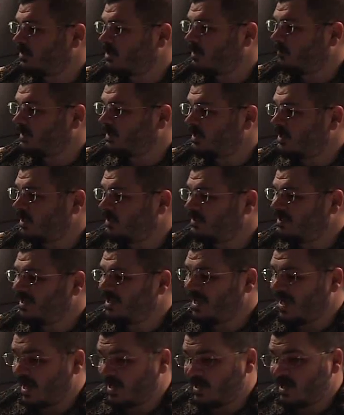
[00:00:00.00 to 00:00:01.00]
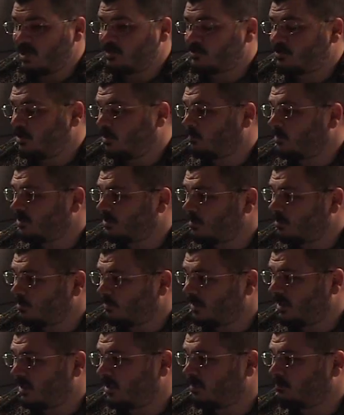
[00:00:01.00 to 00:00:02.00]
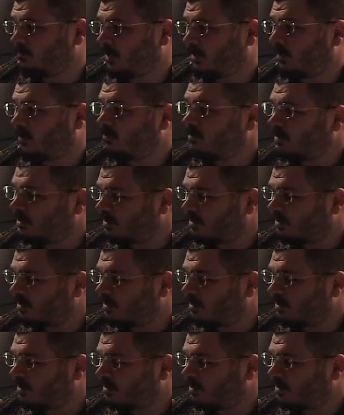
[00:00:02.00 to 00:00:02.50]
coming in, and each year we seem to be getting bigger.